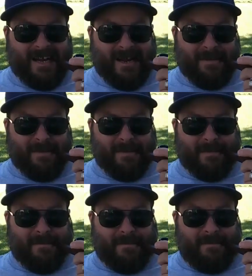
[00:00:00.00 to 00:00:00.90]

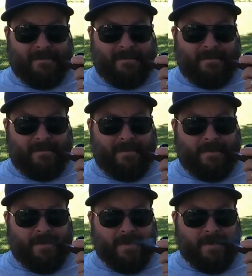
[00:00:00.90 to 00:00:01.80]

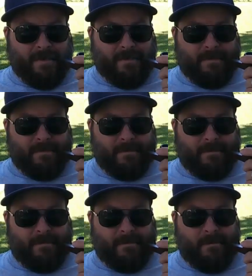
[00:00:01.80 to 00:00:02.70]

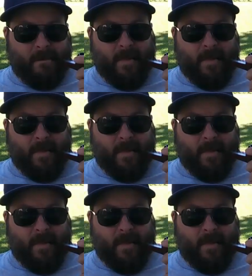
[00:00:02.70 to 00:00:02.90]
Nothing is said.